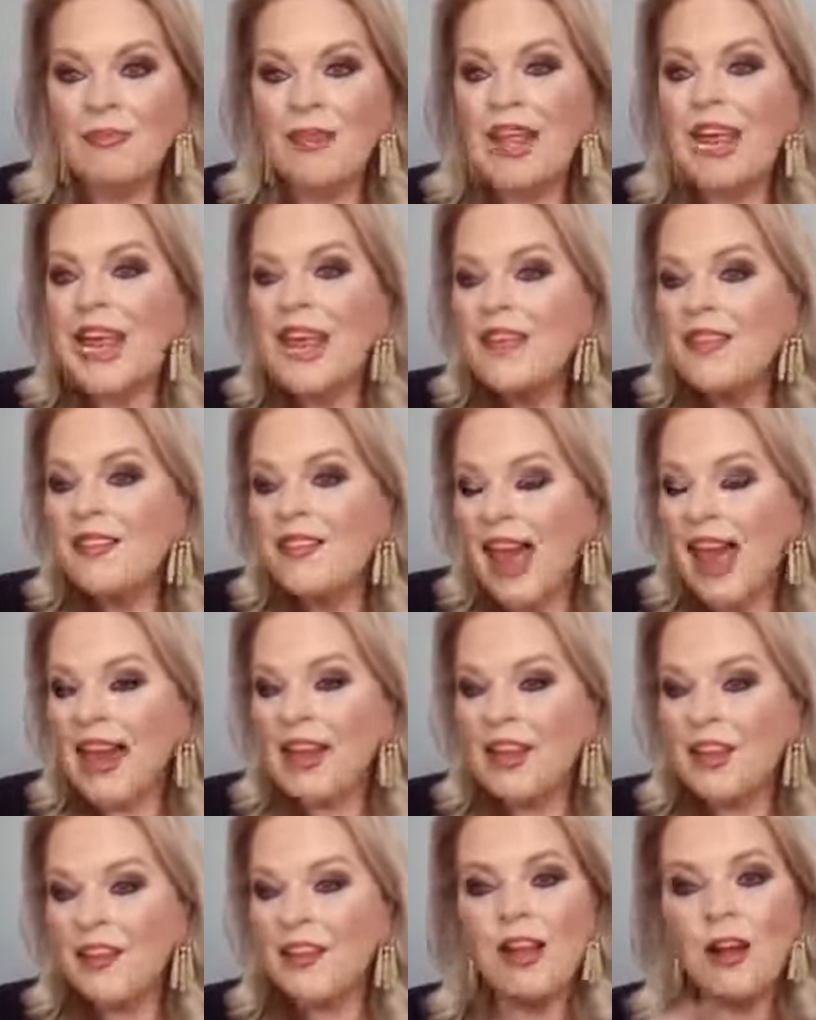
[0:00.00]
in
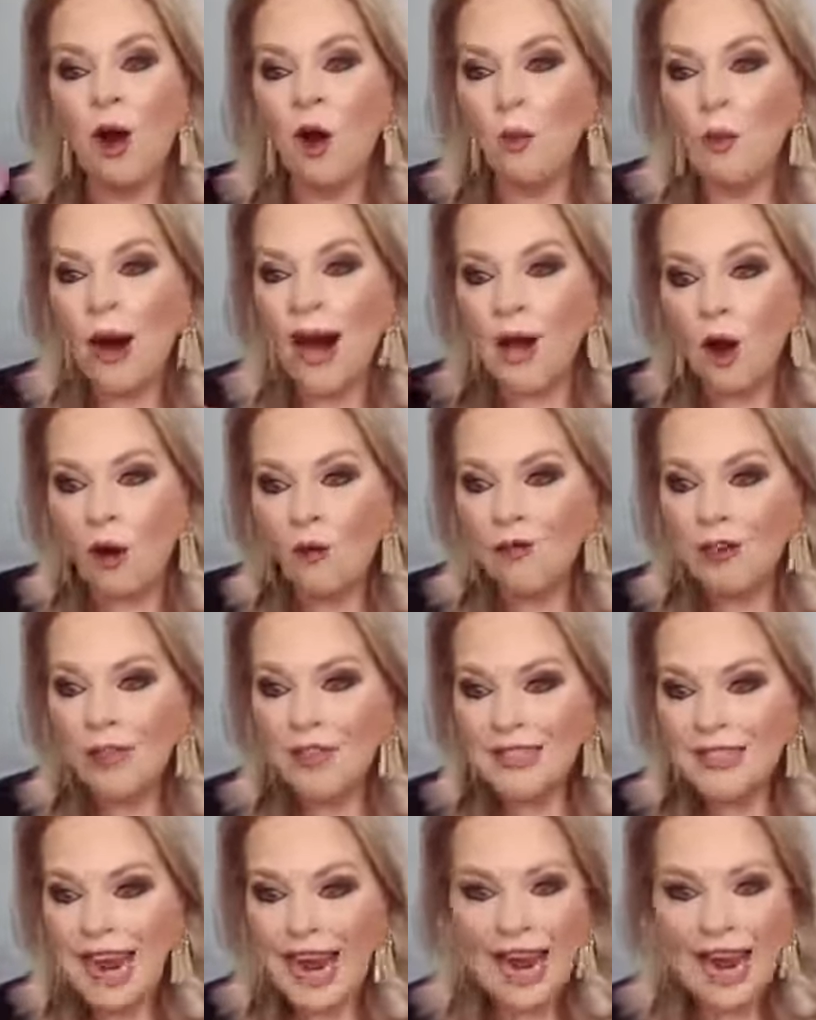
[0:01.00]
that you can go right over
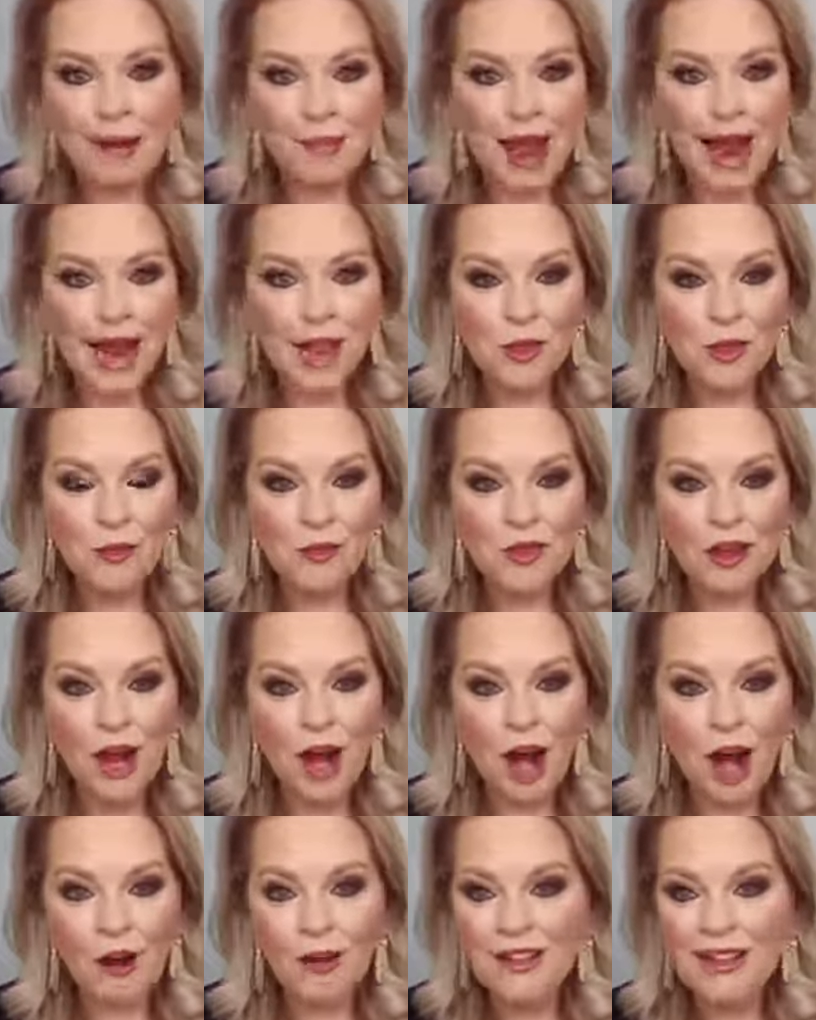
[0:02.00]
the tan patch with the
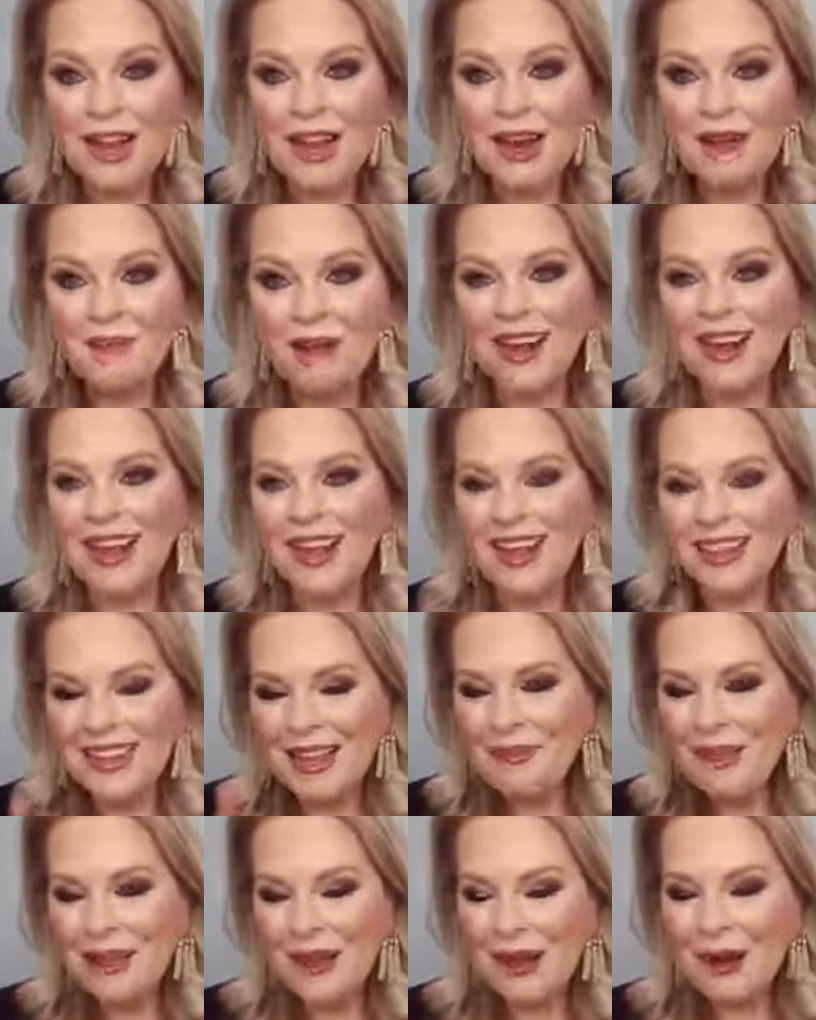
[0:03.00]
carnosine, but
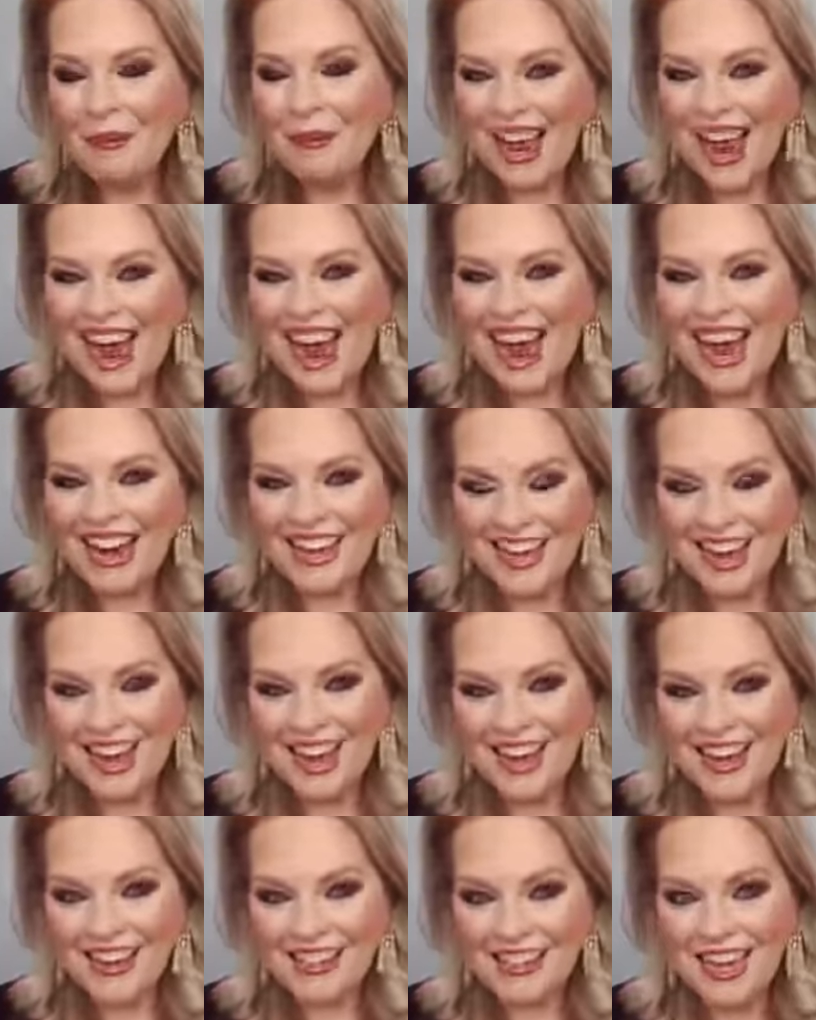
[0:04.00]
let me go ahead
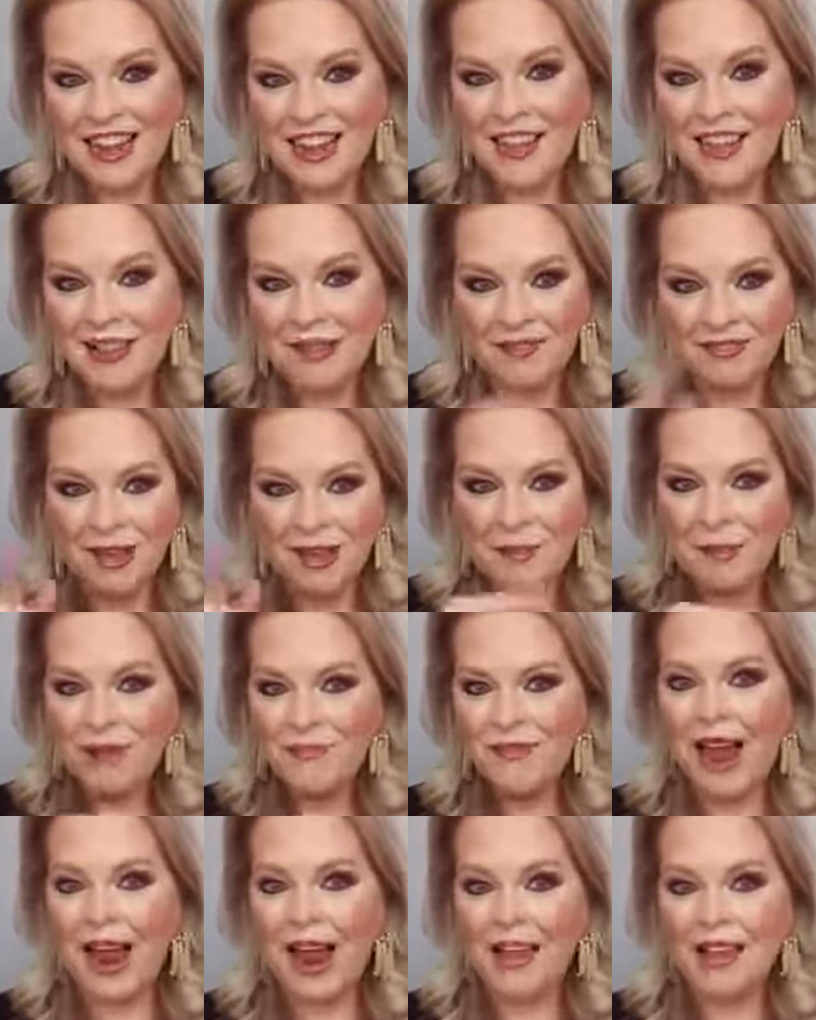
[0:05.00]
and let me
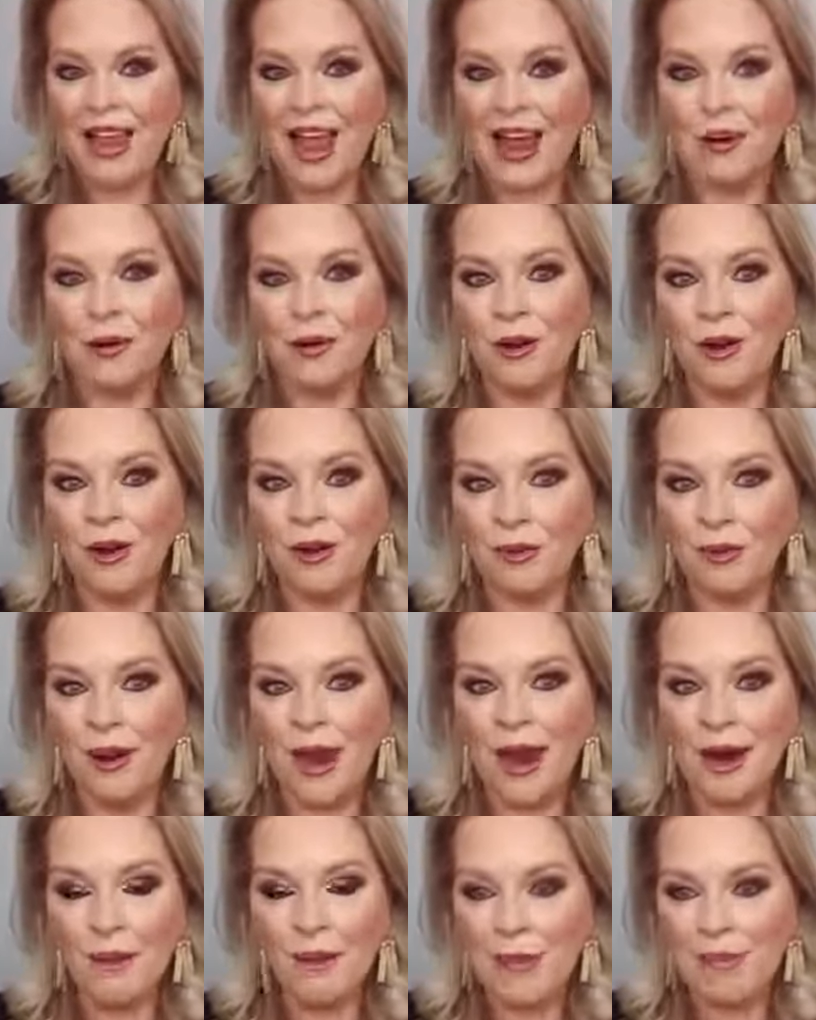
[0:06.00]
find that
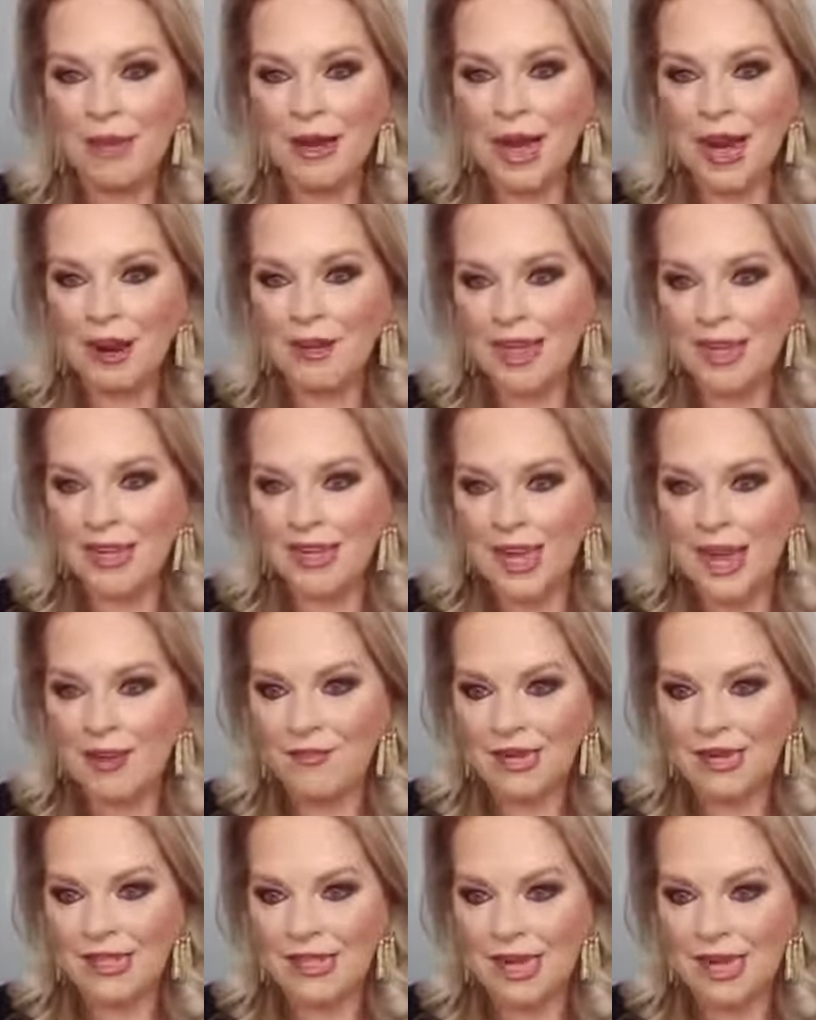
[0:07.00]
great webinar that
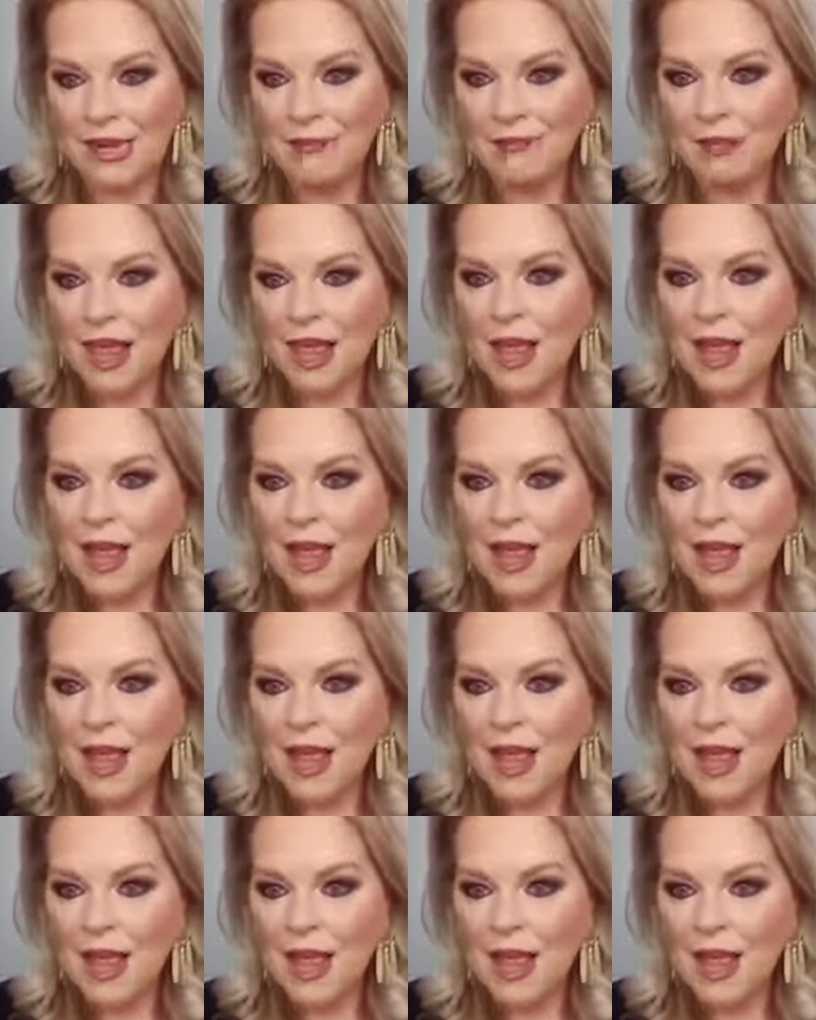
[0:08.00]
David did.